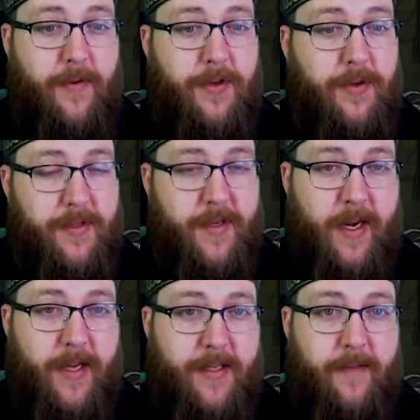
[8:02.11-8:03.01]
two
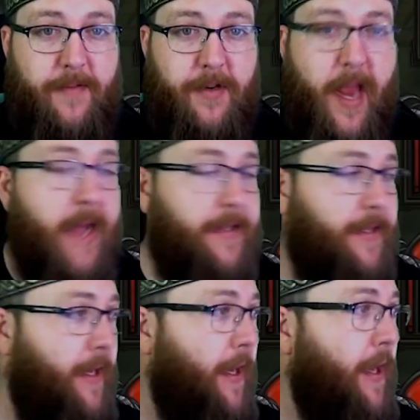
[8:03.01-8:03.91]
seconds after
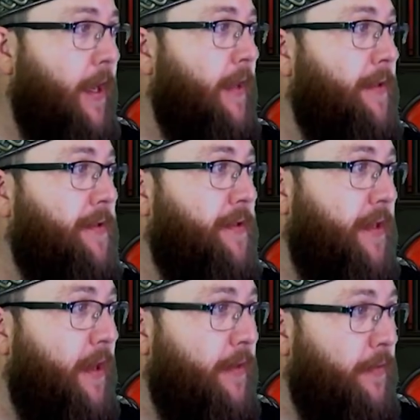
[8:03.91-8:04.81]
casting. This is
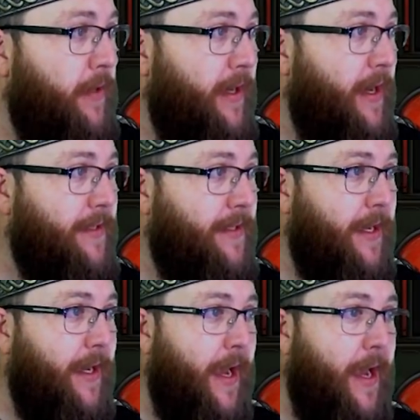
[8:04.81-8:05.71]
another really nice
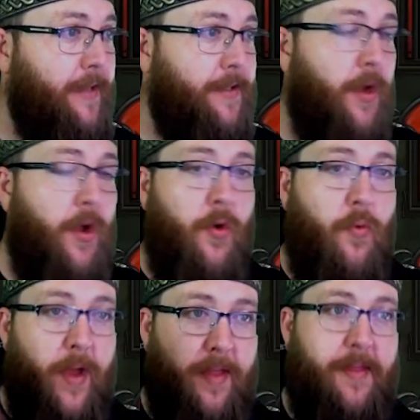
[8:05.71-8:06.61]
thing as
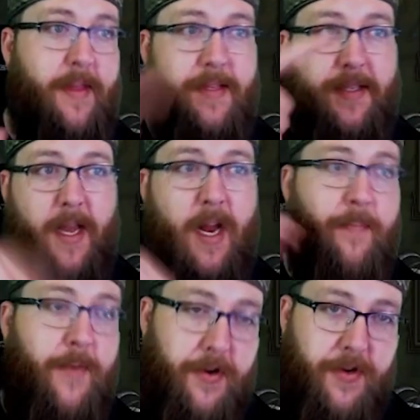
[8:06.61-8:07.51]
with this
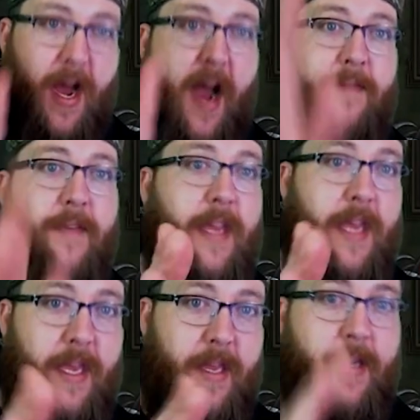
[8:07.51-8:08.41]
setup, you're diving
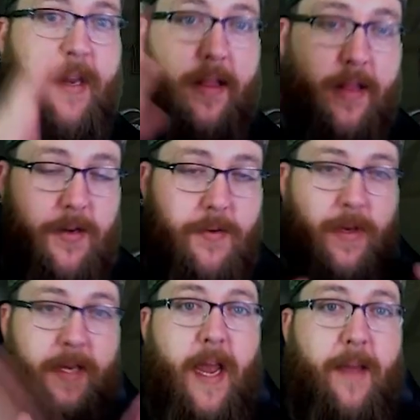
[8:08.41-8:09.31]
in and then
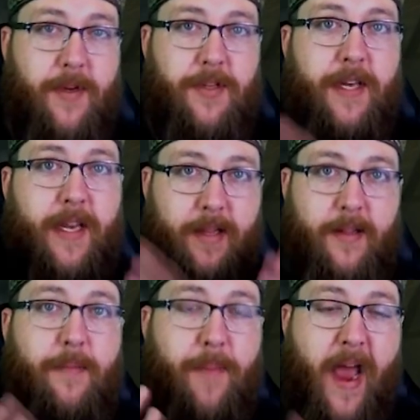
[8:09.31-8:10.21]
doing damage
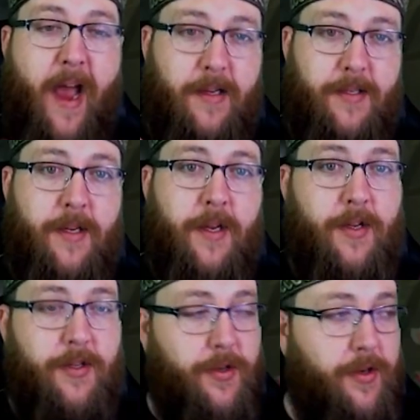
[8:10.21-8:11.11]
in the packs.
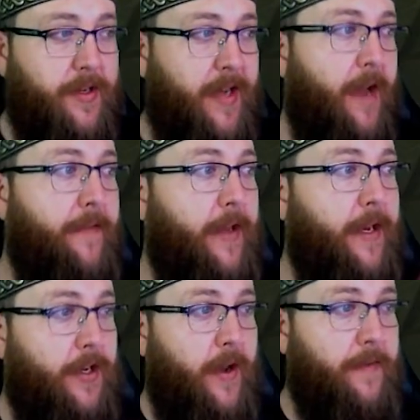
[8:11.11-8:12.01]
So you dive in
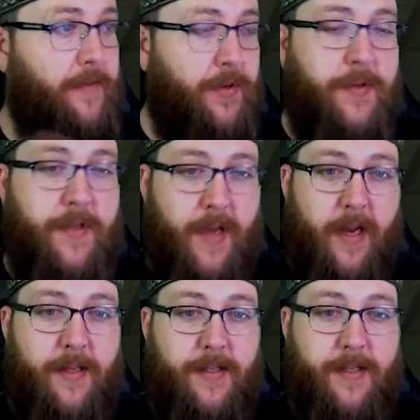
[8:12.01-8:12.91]
and you have two
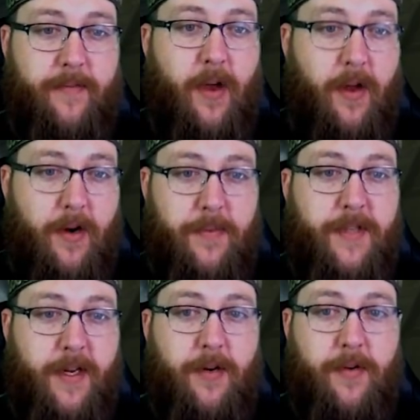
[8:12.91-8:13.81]
seconds of
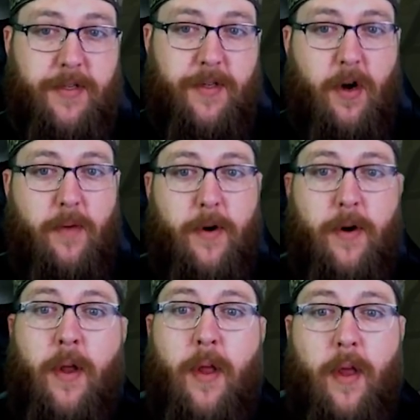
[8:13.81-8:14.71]
100% increased
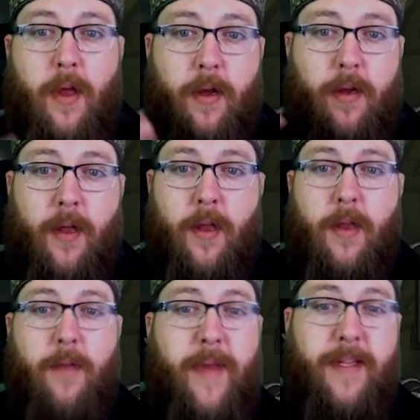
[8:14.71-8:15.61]
armor. Uh,
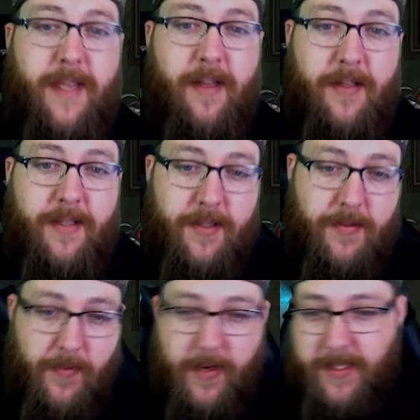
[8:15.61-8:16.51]
Command Skeleton's
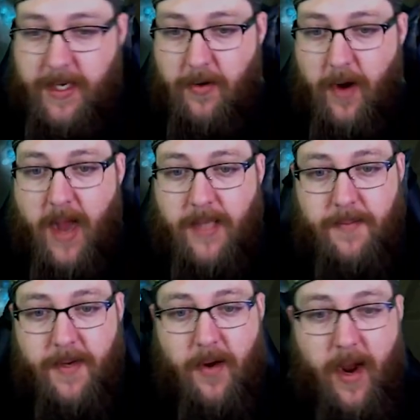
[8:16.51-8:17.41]
Freezing
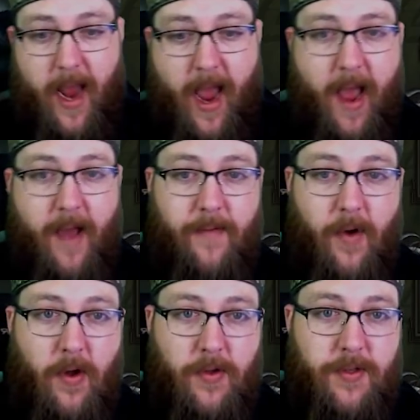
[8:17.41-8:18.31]
Grasp. Now I have
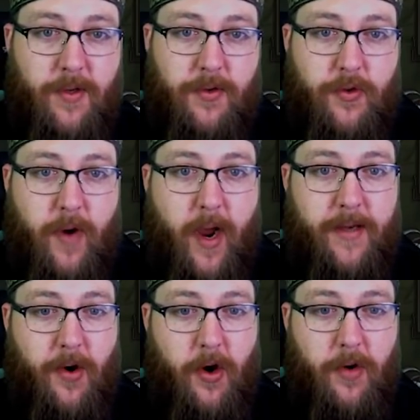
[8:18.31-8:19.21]
also
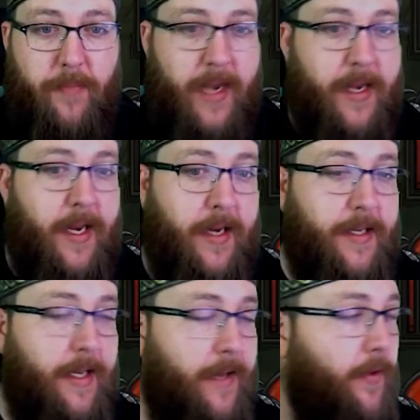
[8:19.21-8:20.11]
tried Dark Mending
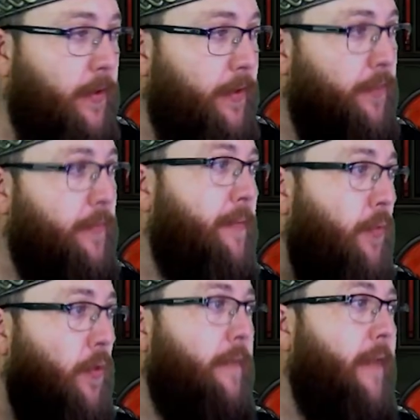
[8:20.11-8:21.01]
to give you a little bit
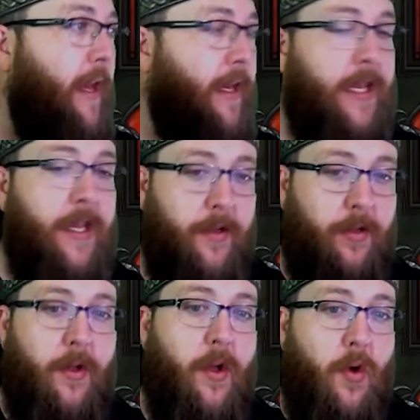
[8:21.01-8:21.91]
more of that
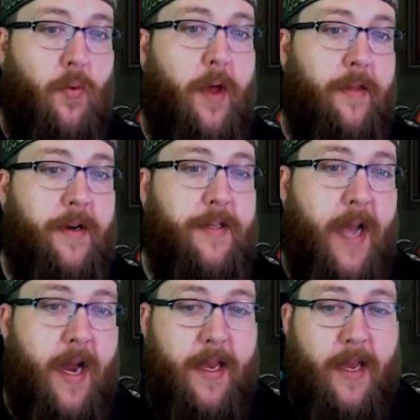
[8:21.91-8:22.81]
heal while they're
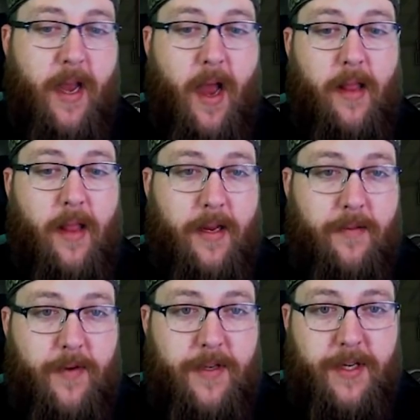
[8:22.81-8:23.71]
attacking. I like
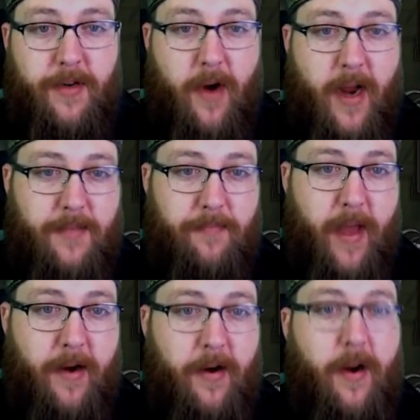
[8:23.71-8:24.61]
Freezing Grasp
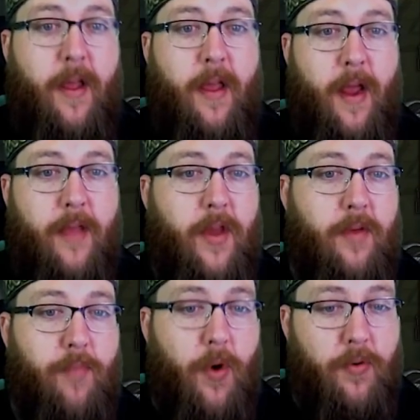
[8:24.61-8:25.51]
better and
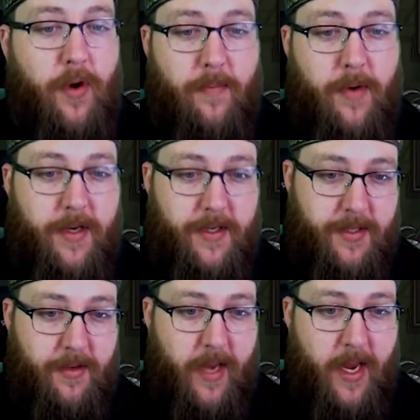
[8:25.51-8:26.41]
then Bone Armor
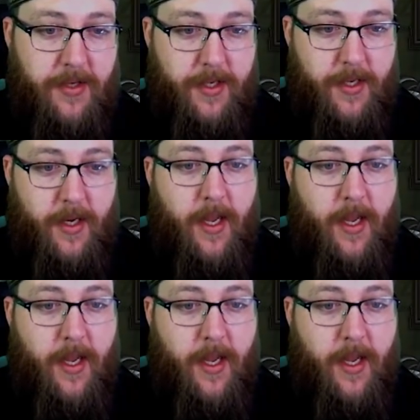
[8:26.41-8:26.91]
Dislocation.